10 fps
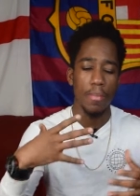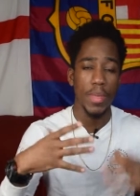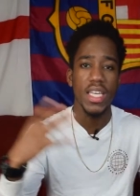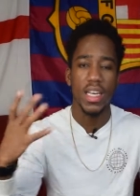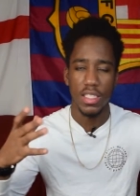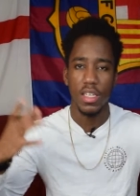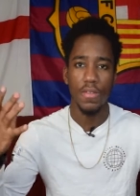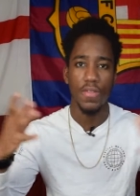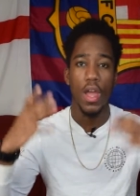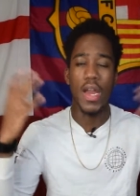because
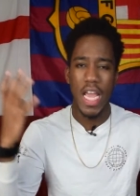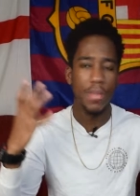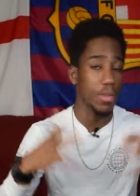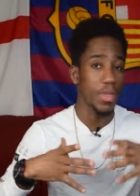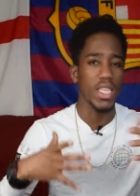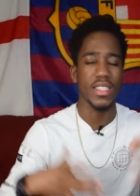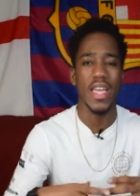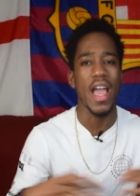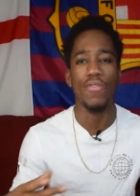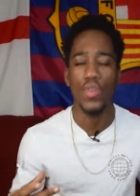of their names and because they
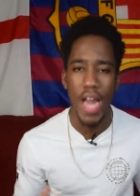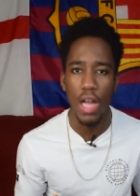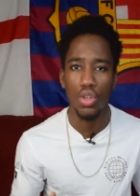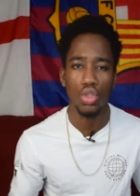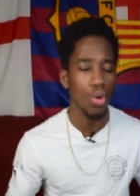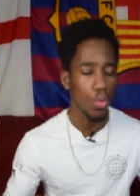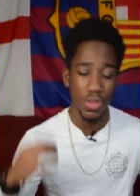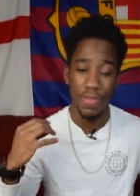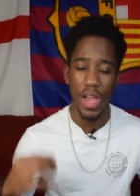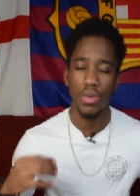have Ronaldo. So it
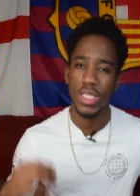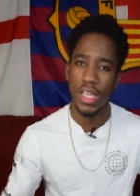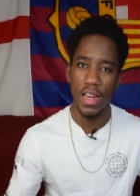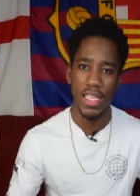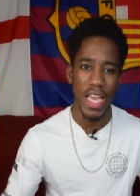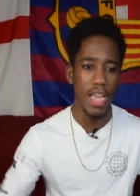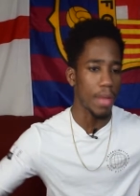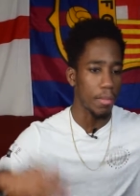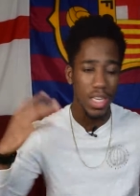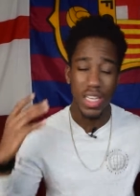was very solid game.
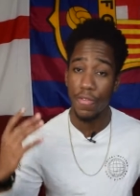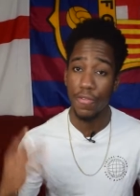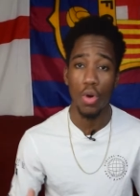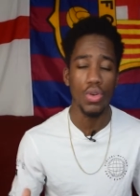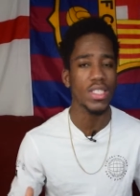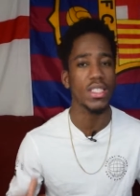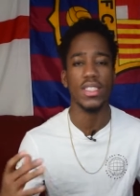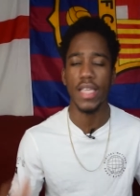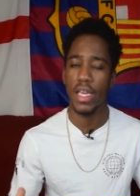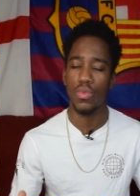I'm looking forward to the
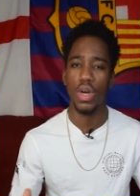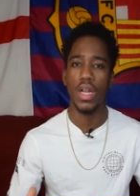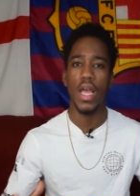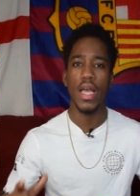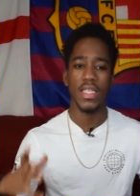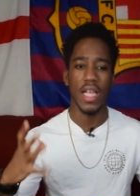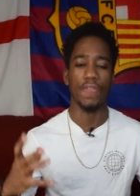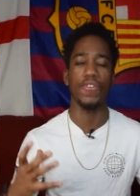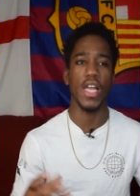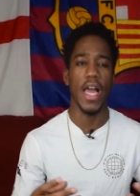second one because I
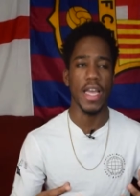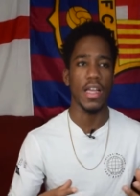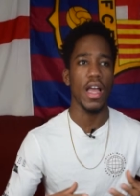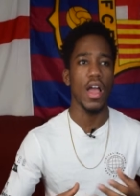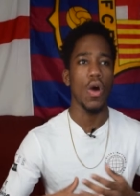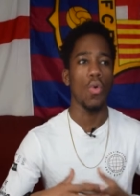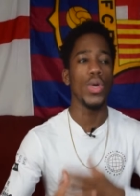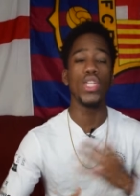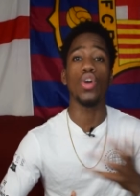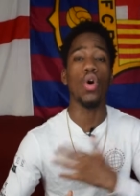feel like
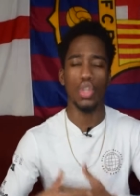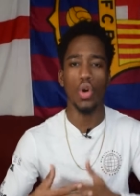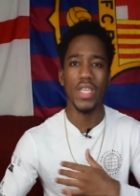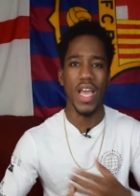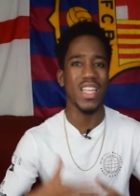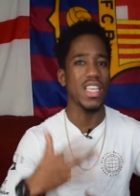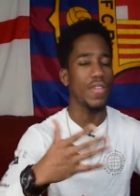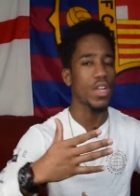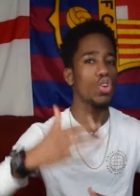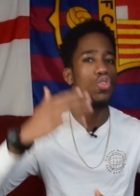we don't know yet,
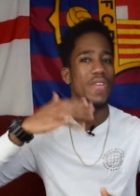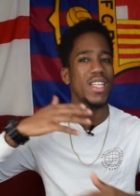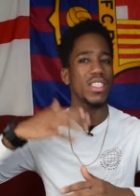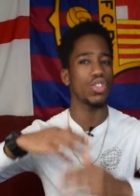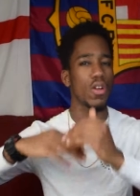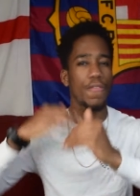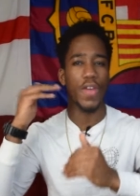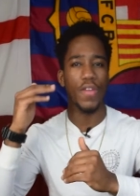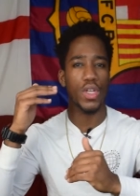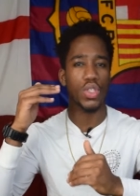even though Juventus are the
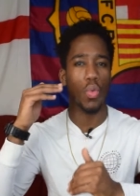favorites,